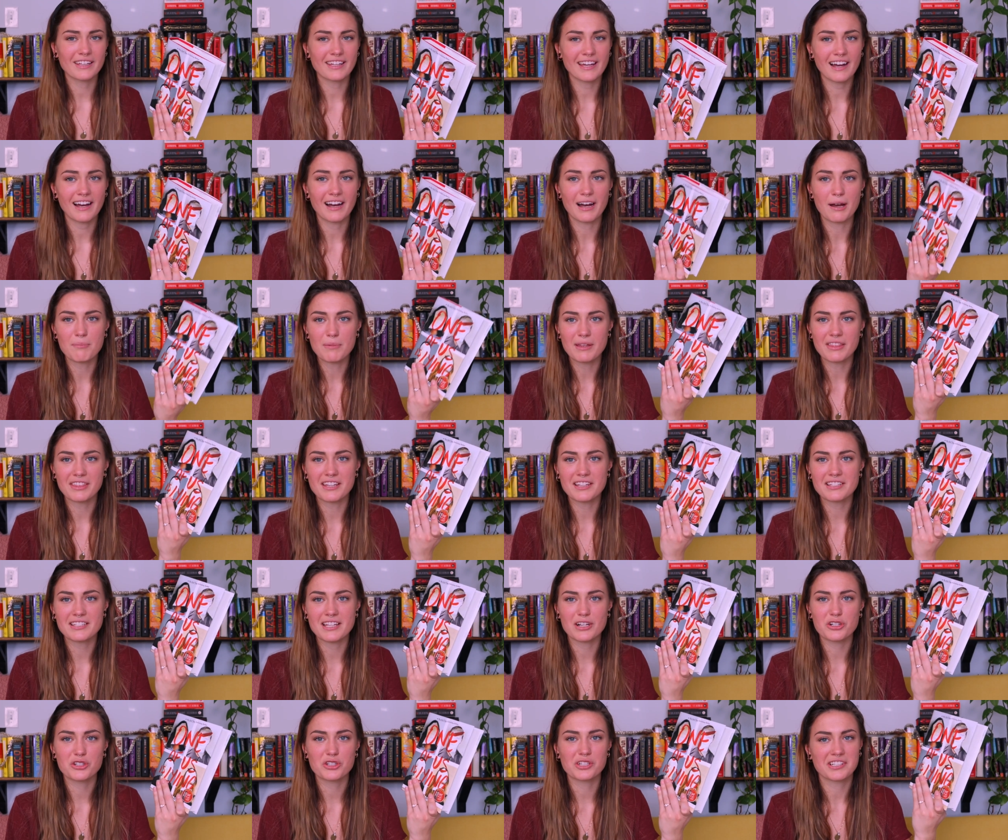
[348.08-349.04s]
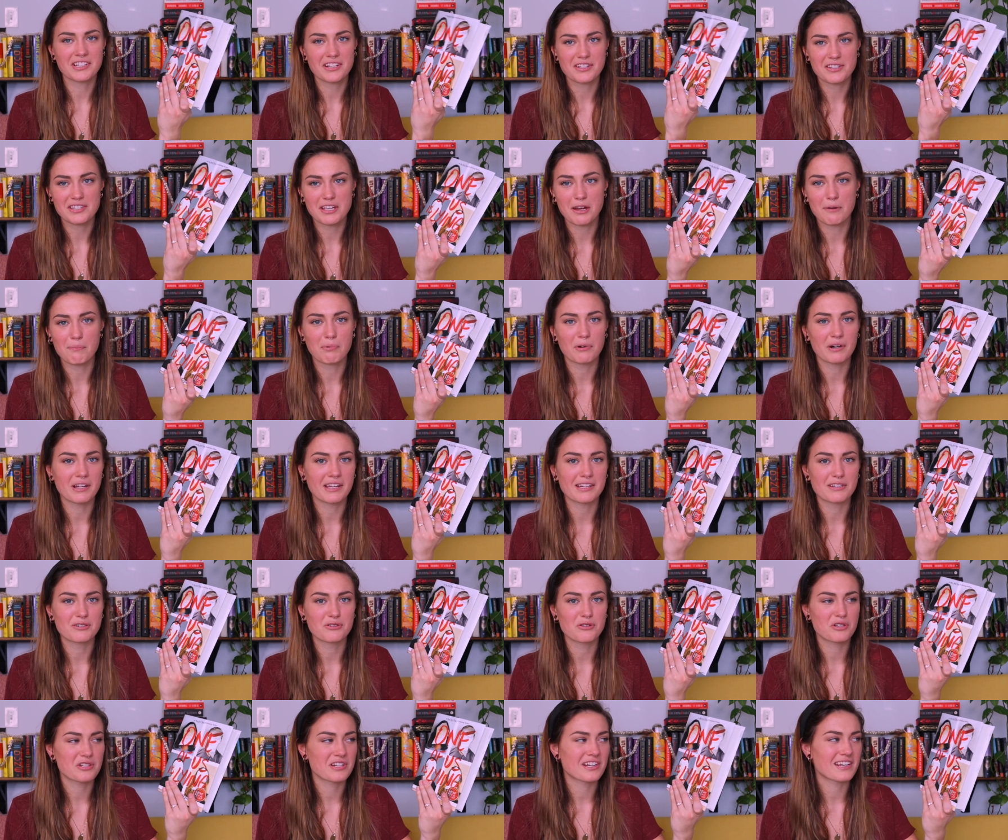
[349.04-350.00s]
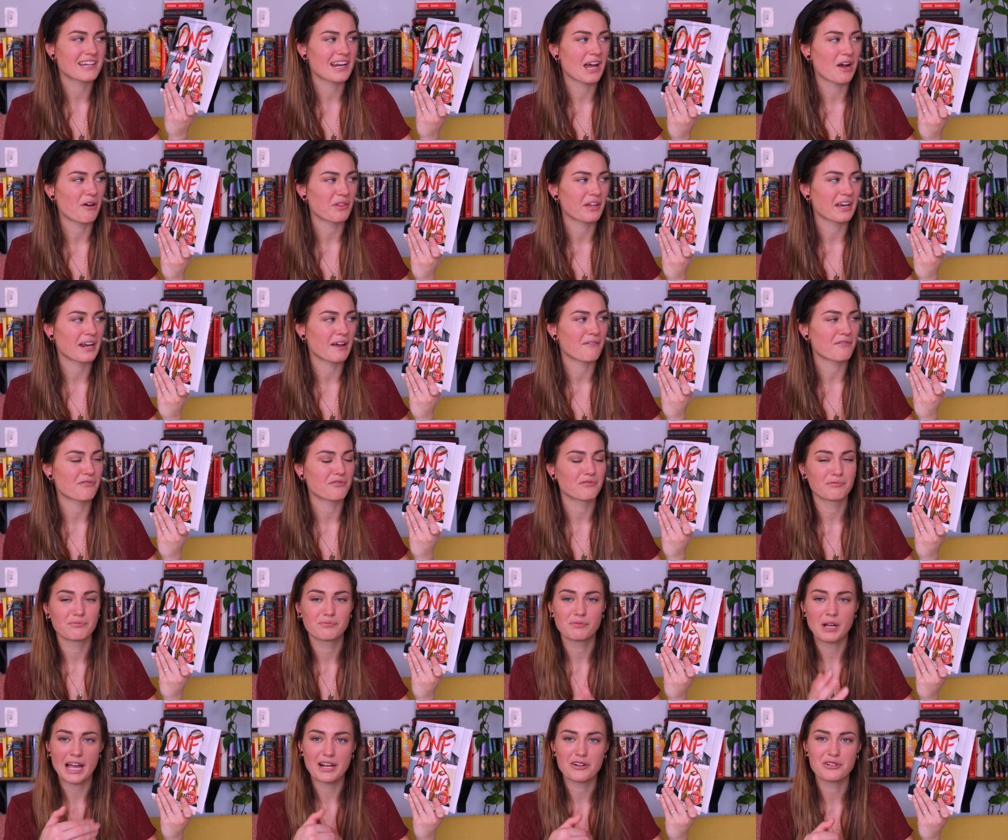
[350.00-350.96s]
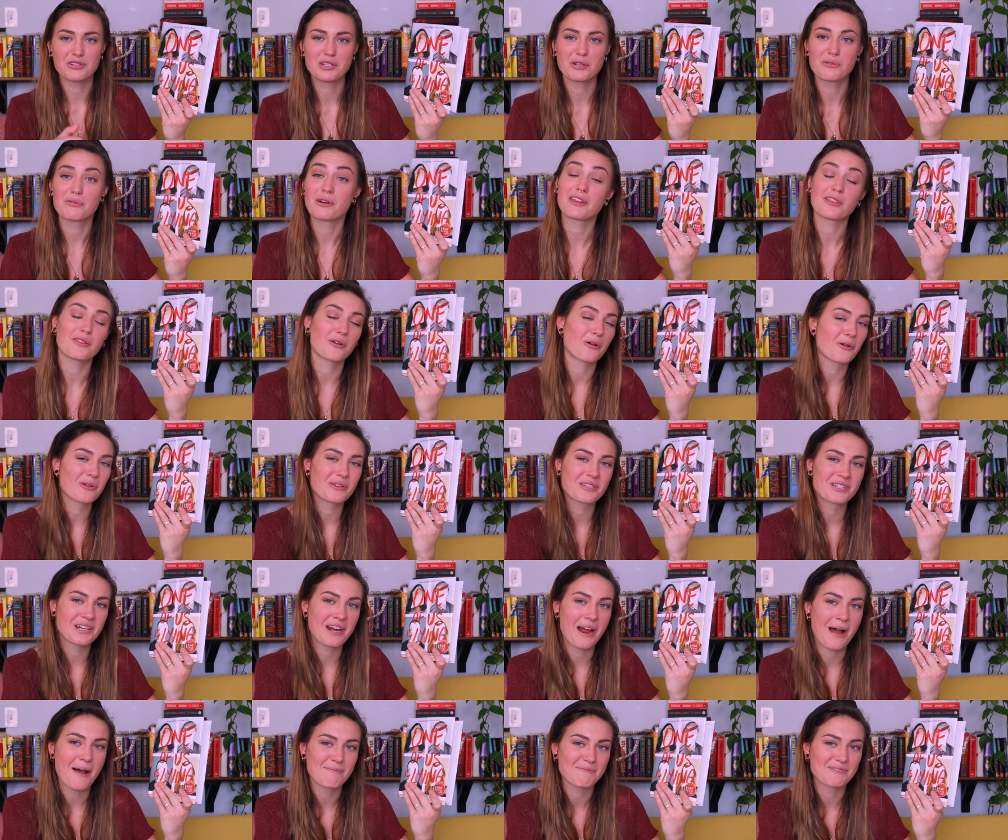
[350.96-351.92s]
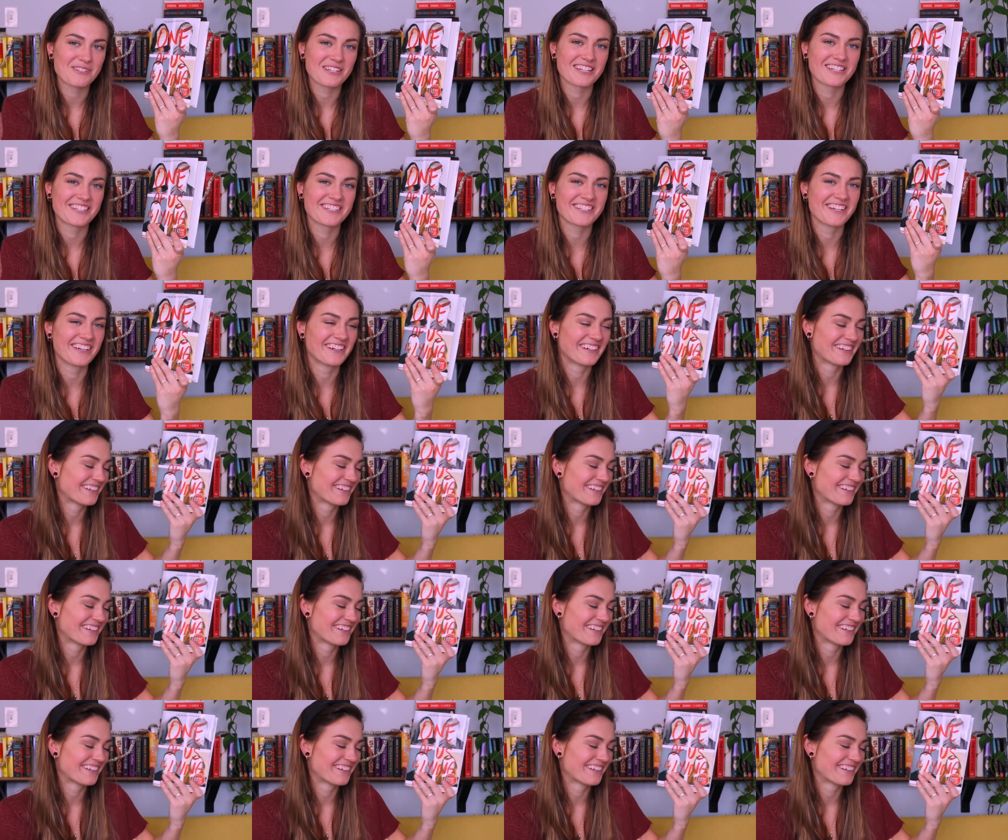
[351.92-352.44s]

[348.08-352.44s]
yeah, I mean, this actually does sound pretty interesting now that I've actually read the whole synopsis.